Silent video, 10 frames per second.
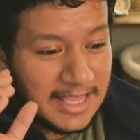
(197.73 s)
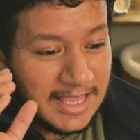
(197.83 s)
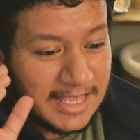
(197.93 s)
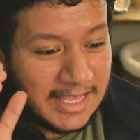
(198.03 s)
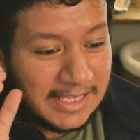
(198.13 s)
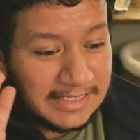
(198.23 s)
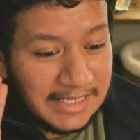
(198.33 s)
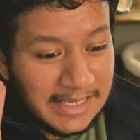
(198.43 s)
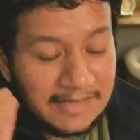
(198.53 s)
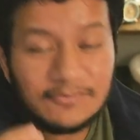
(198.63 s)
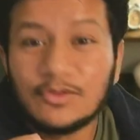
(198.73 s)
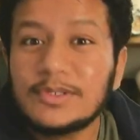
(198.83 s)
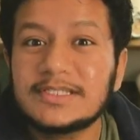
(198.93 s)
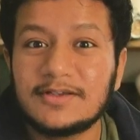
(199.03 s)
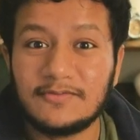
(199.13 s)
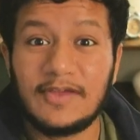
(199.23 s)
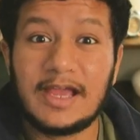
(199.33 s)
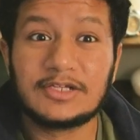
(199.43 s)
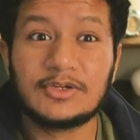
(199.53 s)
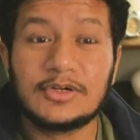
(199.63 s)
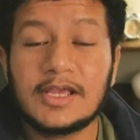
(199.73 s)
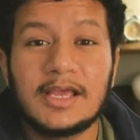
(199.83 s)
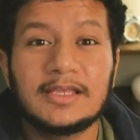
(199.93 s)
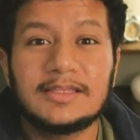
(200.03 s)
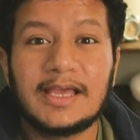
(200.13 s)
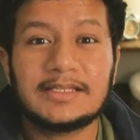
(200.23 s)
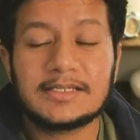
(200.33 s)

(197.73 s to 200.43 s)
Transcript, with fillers: an influencing factor that